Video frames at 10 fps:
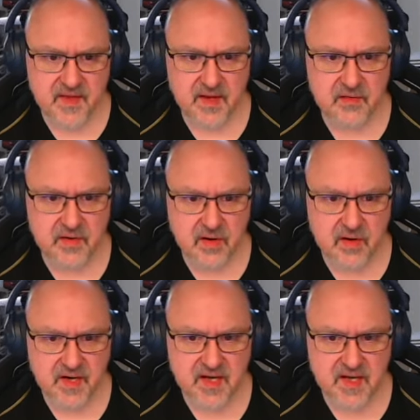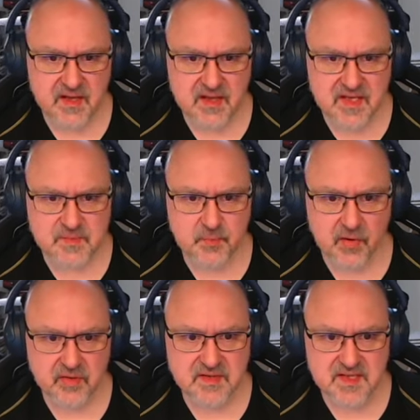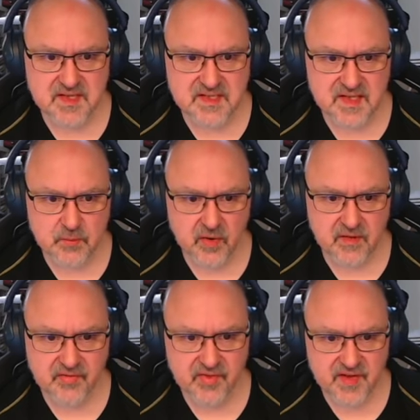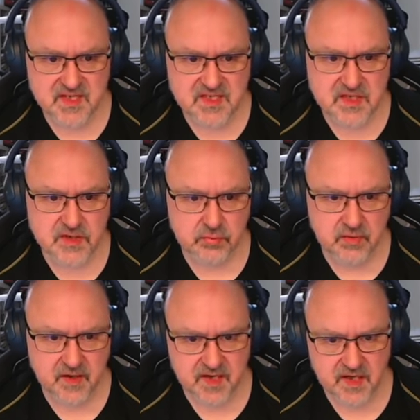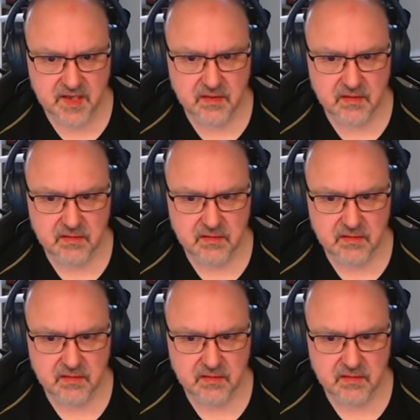Now, 9 in this box is in one of these three.